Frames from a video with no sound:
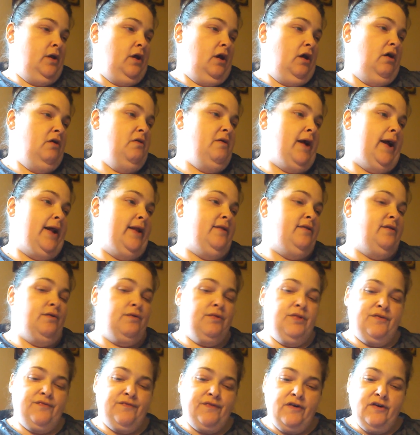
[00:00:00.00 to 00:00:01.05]
Alright, so
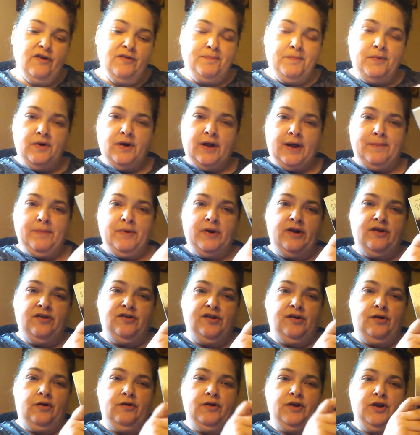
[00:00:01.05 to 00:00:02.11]
the first book I'm going to
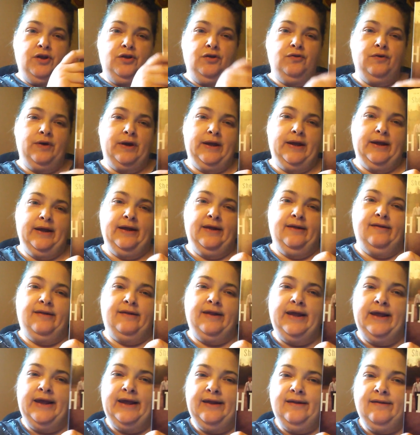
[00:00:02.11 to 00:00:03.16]
show you is
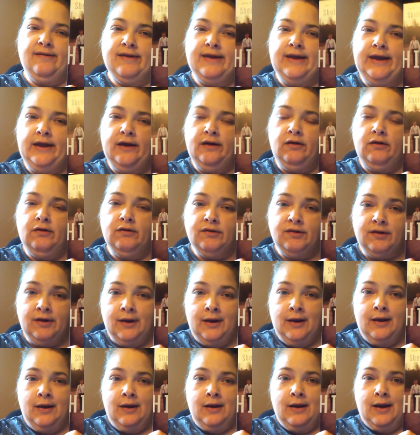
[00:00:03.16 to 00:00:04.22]
His Guilt.
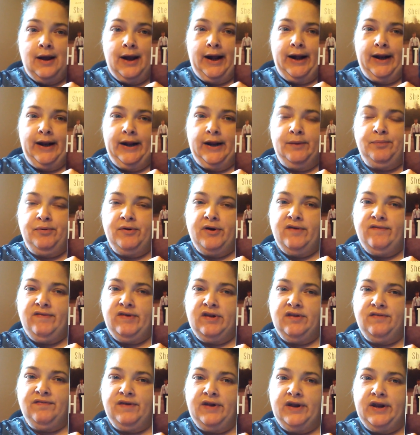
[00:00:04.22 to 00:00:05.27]
And in a
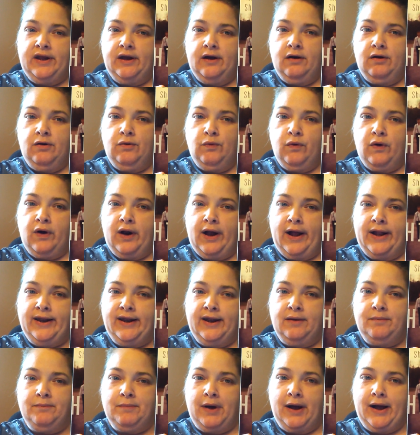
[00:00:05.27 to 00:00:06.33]
previous video where I
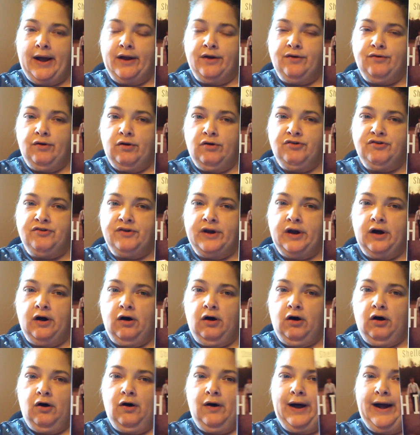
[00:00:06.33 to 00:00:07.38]
did my grocery
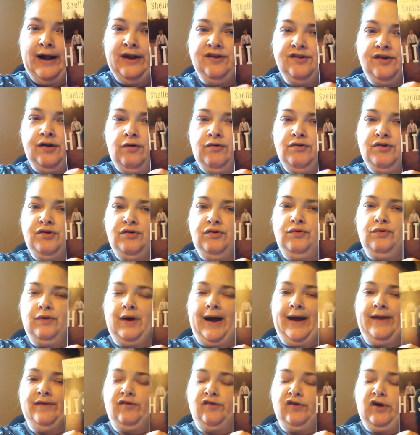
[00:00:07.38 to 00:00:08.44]
haul, I showed you
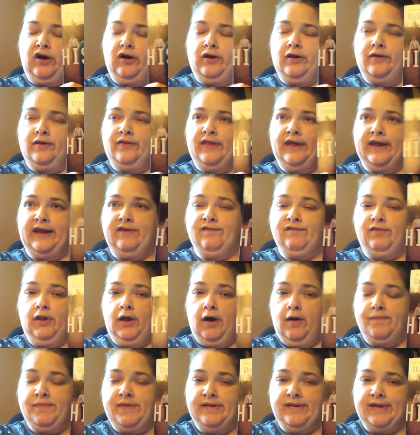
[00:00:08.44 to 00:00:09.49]
the
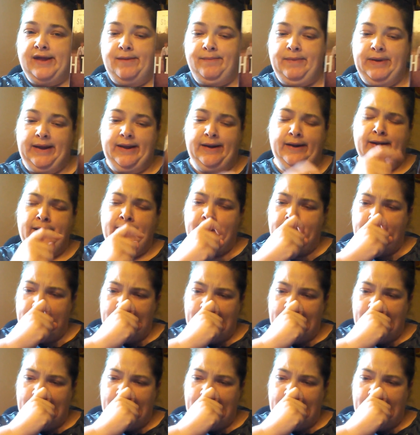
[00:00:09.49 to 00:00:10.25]
envelope. This come in.